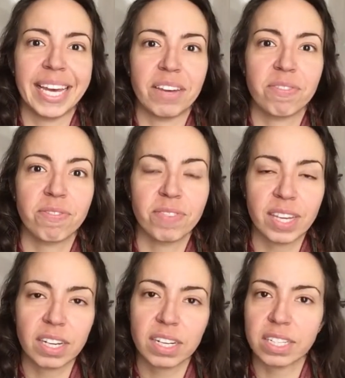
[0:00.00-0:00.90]

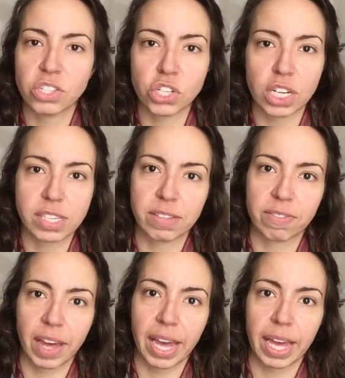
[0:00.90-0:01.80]
Fear is
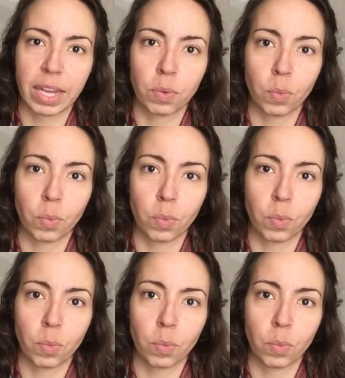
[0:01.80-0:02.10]
justified